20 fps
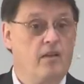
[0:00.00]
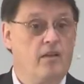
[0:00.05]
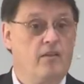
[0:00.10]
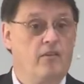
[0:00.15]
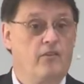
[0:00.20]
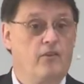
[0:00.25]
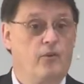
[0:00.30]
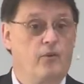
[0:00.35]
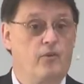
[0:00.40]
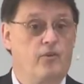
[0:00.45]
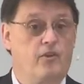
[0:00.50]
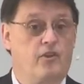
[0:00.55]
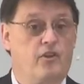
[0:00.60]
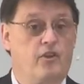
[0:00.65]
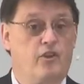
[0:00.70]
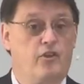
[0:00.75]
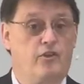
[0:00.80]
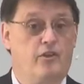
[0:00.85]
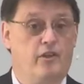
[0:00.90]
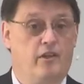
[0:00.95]
So it's a
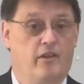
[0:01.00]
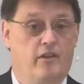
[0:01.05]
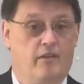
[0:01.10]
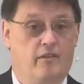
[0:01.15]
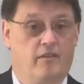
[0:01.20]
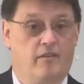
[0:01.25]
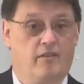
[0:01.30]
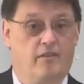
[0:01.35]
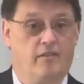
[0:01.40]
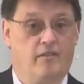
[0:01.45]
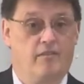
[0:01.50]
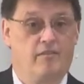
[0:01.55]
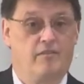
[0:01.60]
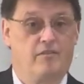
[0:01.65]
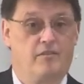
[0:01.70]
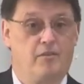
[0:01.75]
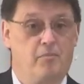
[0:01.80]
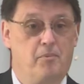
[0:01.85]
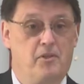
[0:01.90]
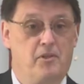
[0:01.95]
good day
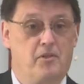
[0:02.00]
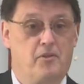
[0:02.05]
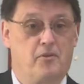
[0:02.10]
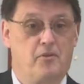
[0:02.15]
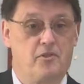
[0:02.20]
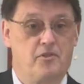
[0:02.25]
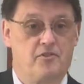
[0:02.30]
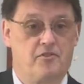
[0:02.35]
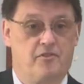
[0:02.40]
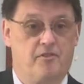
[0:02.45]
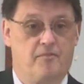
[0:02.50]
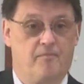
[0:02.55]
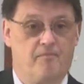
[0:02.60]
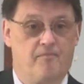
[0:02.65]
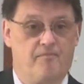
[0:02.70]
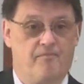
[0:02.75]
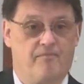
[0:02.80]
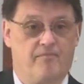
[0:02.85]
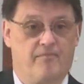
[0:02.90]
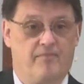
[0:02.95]
to be a Christian.
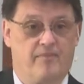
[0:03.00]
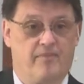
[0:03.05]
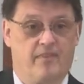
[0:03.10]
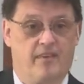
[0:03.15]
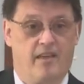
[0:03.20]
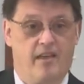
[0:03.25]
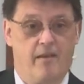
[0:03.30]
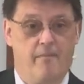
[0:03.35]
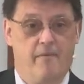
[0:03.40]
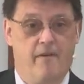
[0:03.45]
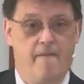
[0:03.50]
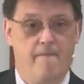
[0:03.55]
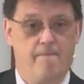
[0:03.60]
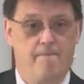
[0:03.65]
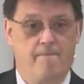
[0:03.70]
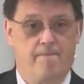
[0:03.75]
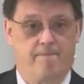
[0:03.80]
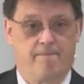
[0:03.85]
Amen.